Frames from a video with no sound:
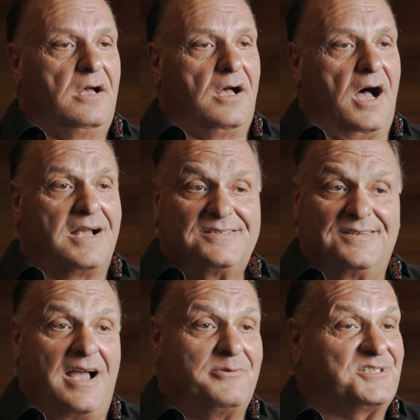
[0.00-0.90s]

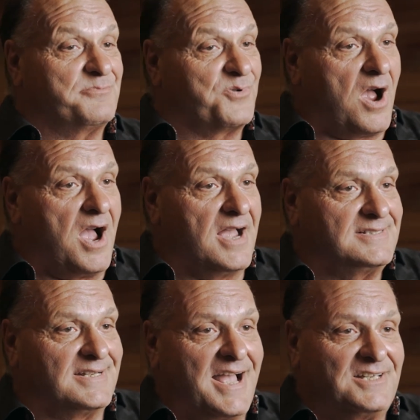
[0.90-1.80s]
Honestly, I was
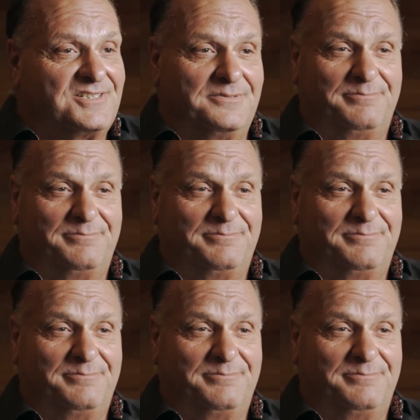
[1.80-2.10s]
surprised and asked him